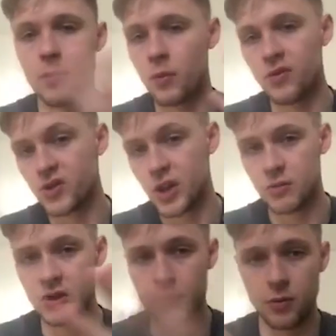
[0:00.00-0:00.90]
But what
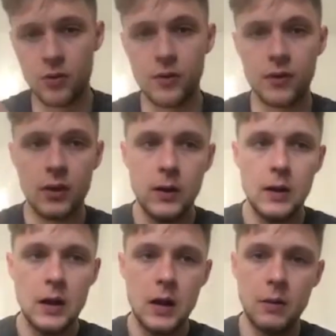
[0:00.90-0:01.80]
Chelsea proved
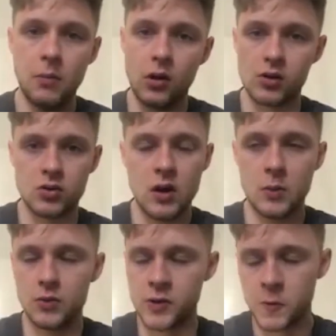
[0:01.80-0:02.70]
last
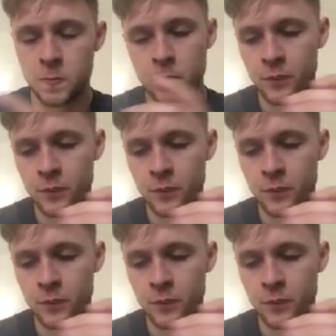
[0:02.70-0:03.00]
night was,